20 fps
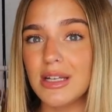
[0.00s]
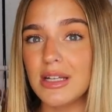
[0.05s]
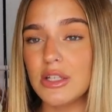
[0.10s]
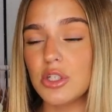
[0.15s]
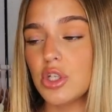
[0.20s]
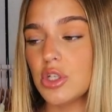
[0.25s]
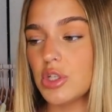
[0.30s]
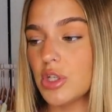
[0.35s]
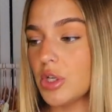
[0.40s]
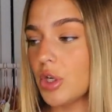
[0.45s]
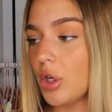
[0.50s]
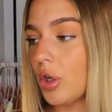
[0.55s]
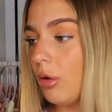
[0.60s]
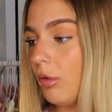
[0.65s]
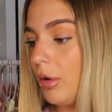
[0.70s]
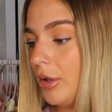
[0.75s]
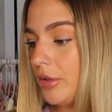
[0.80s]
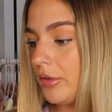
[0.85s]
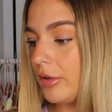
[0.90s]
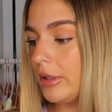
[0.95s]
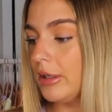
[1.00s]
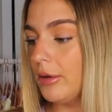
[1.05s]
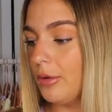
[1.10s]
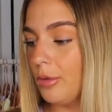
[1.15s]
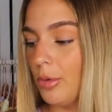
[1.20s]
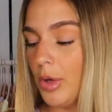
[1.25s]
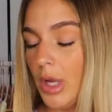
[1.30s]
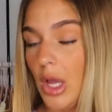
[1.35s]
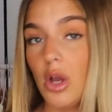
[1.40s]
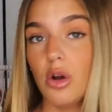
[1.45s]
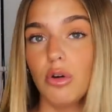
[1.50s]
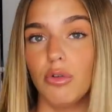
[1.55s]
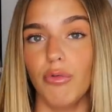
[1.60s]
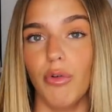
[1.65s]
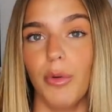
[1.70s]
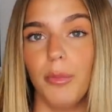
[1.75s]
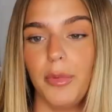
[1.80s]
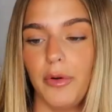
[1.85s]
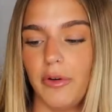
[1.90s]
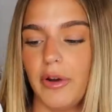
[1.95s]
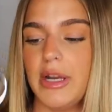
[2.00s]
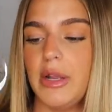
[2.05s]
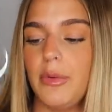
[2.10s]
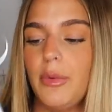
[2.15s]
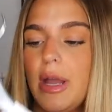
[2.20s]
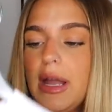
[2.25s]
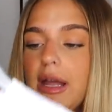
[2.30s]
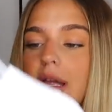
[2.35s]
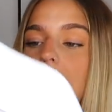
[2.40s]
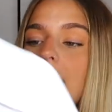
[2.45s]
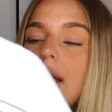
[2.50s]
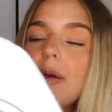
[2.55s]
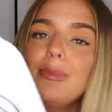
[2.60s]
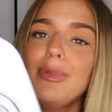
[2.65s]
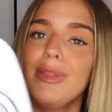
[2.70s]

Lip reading: And it's just going to go under a little romper anyway.